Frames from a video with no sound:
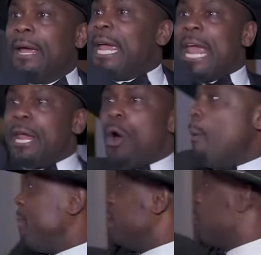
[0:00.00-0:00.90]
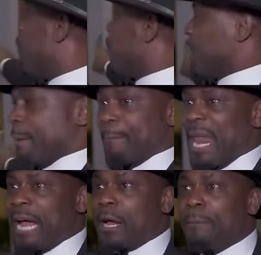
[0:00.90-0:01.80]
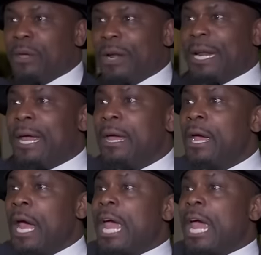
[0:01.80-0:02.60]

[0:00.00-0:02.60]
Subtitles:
He ain't opened doors for the black community.